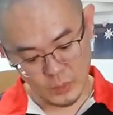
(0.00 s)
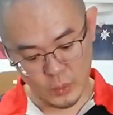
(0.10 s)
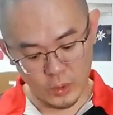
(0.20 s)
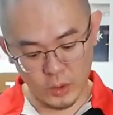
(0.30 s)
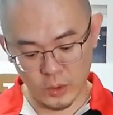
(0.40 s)

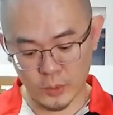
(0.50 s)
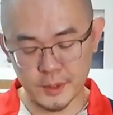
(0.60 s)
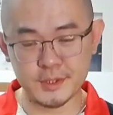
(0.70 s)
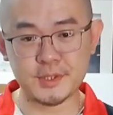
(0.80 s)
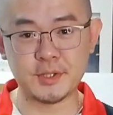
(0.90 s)
Oh,
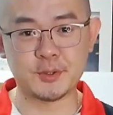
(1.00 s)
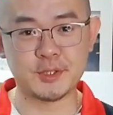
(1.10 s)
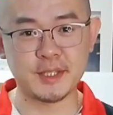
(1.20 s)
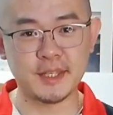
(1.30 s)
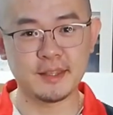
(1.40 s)
this is
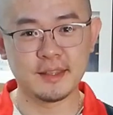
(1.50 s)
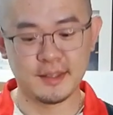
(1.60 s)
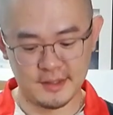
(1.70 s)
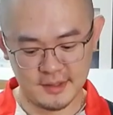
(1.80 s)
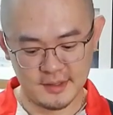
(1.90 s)
interesting.
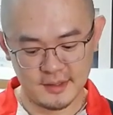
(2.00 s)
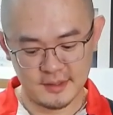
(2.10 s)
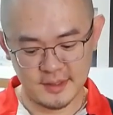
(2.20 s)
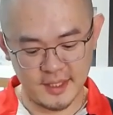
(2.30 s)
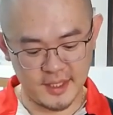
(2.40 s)

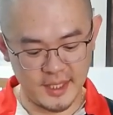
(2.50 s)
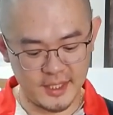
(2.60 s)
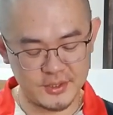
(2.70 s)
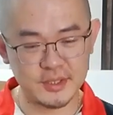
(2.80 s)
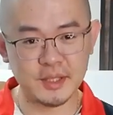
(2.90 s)
They
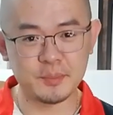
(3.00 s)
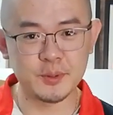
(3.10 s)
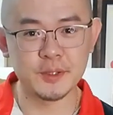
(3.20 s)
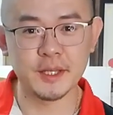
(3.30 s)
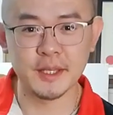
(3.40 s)
actually
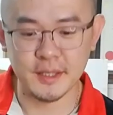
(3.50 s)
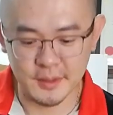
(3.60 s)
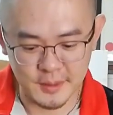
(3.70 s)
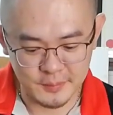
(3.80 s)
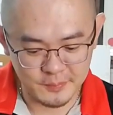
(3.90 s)
put
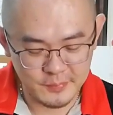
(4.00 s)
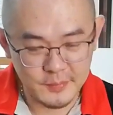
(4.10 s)
a